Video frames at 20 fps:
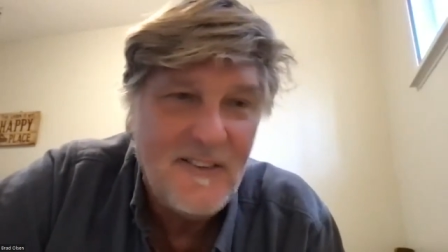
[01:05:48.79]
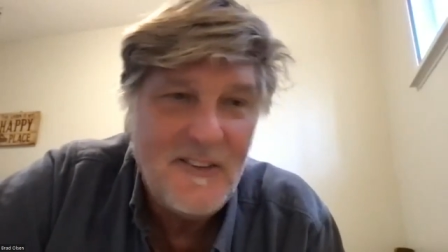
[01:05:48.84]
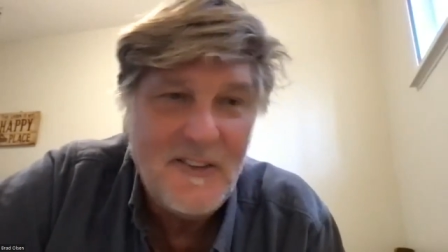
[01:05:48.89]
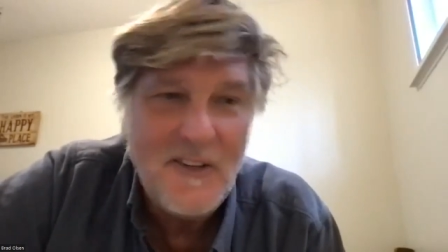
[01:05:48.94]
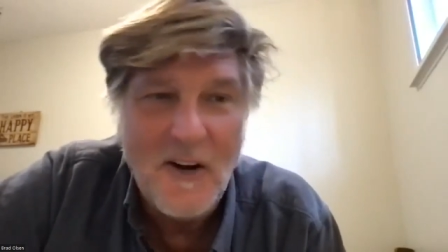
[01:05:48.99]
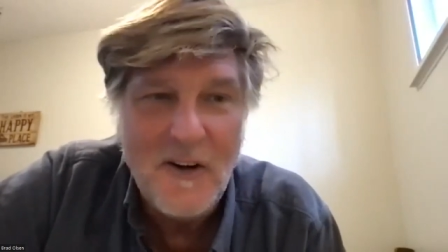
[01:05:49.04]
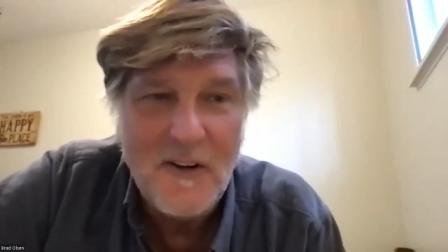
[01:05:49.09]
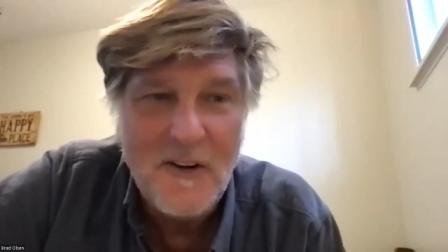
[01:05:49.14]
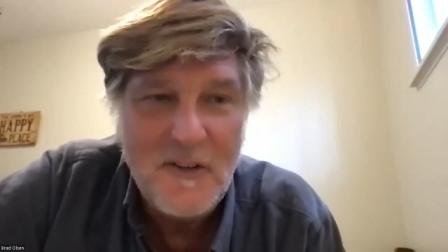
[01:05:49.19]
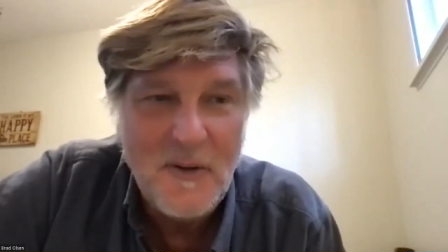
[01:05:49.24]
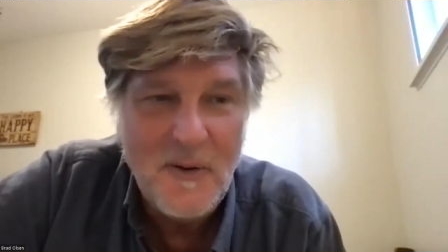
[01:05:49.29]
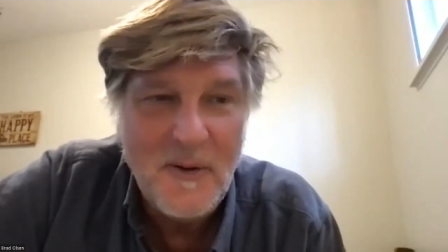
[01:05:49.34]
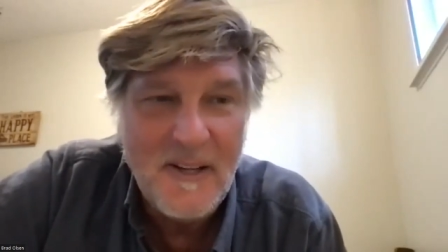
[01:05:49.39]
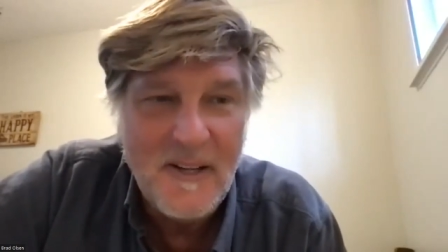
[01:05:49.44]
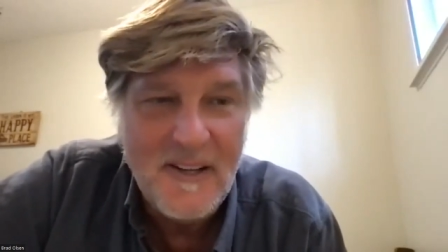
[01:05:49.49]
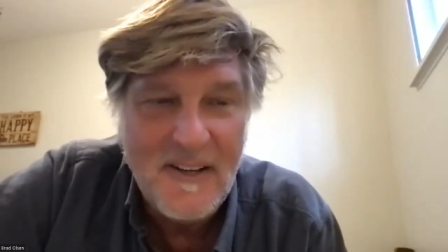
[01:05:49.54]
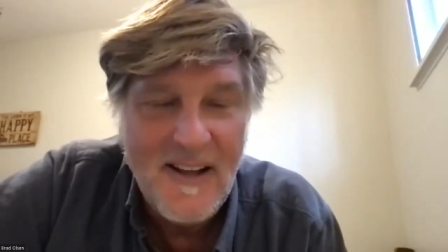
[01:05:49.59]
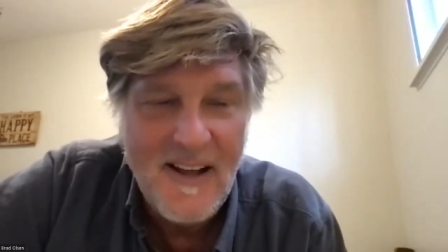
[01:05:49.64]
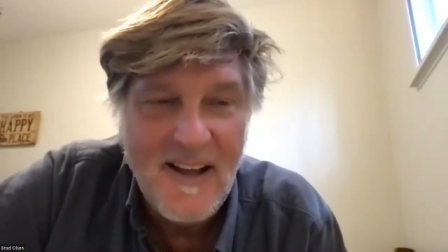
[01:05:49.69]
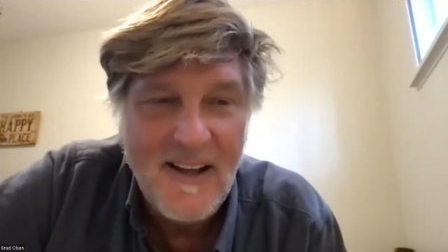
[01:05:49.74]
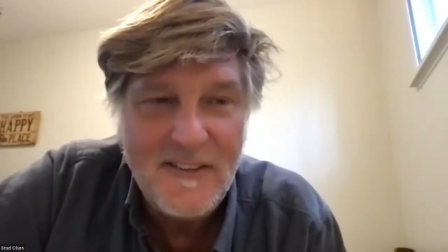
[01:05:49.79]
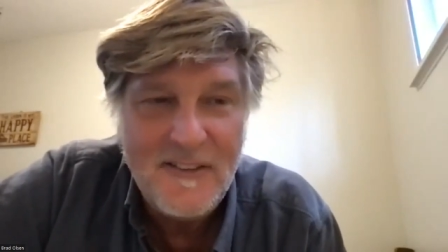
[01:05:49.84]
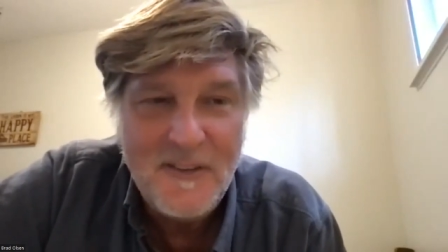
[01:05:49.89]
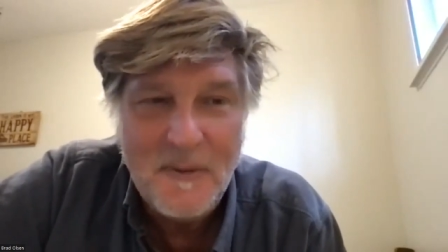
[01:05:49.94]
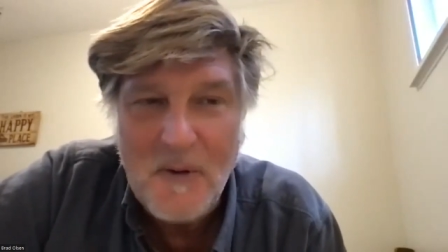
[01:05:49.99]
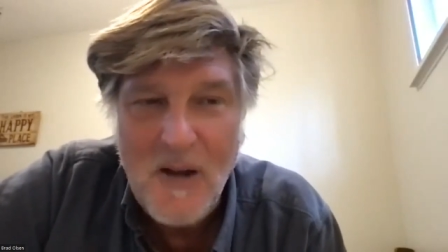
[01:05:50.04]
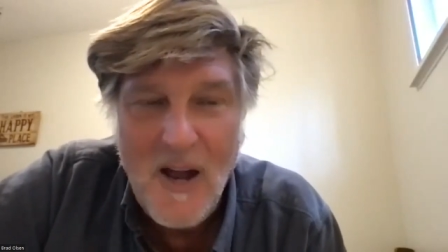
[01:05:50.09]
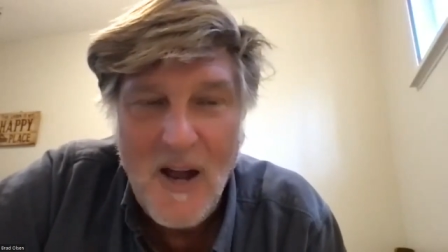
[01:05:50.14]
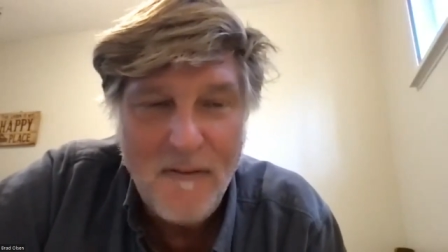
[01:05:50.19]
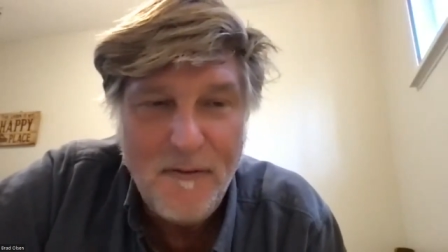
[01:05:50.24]
start doing uh,
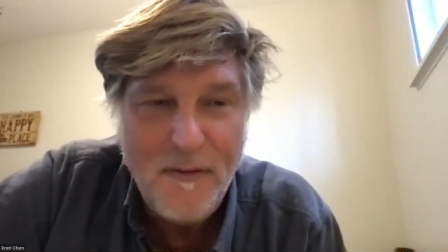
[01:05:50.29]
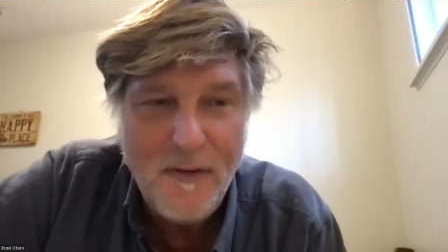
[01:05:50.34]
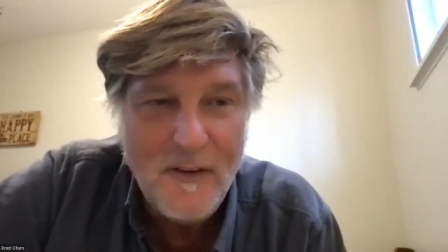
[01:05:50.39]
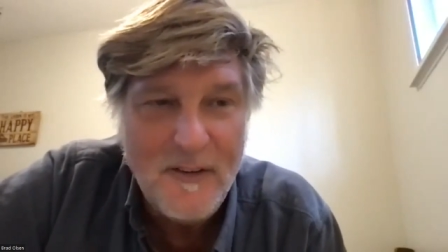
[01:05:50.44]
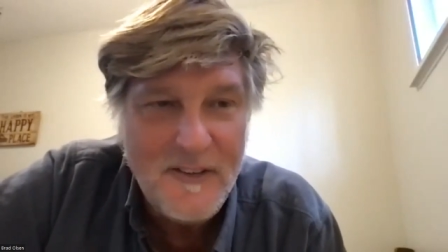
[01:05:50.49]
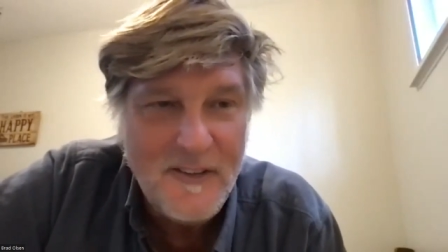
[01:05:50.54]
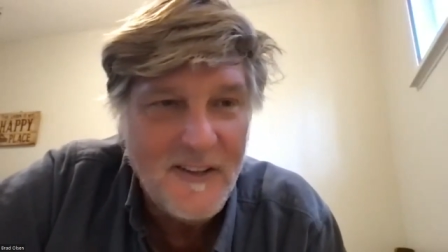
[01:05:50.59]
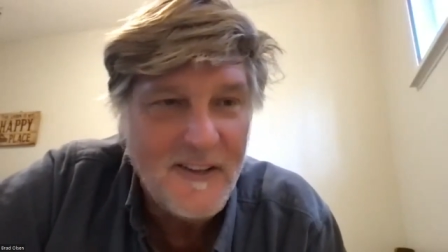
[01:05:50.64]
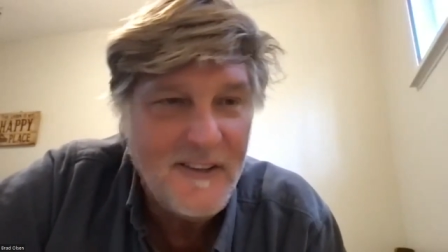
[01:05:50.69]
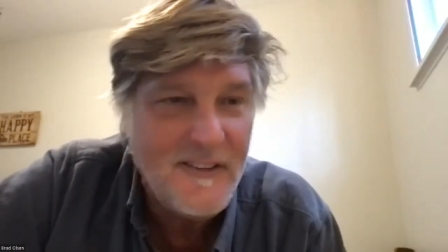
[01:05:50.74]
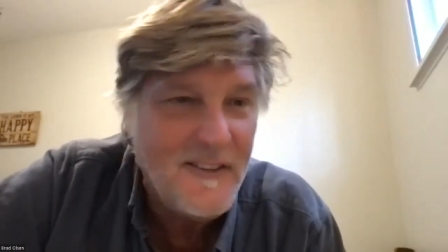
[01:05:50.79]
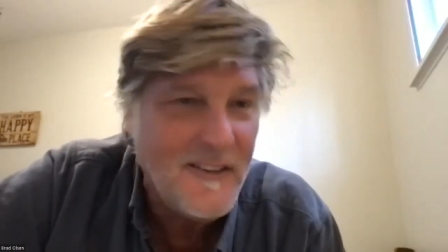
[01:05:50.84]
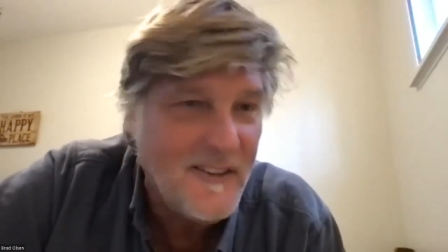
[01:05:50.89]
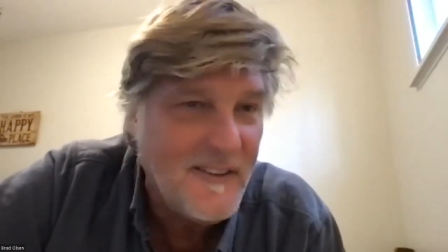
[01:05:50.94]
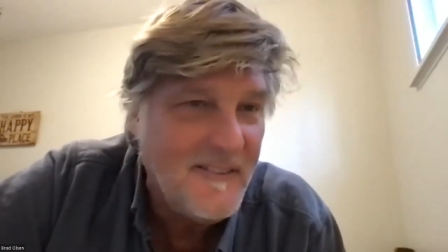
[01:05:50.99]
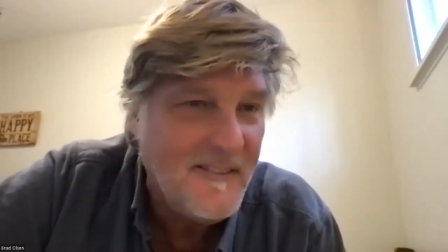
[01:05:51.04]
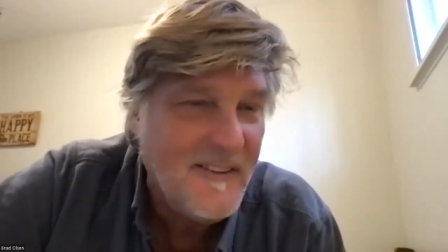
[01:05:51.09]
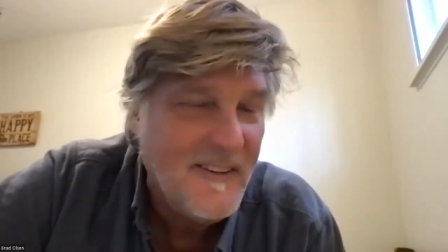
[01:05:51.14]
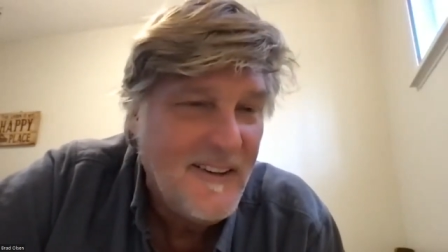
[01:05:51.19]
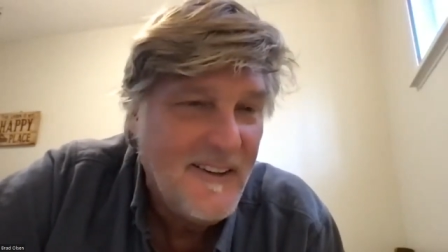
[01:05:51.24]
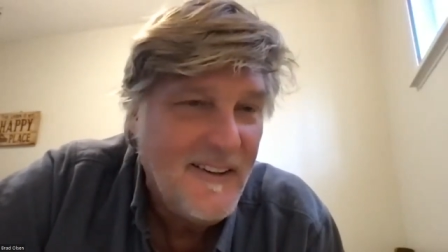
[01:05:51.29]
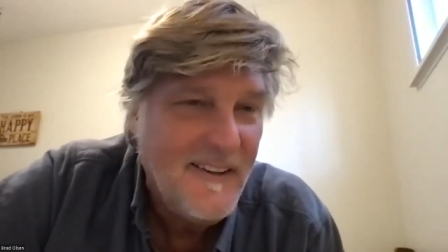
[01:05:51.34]
some conferences and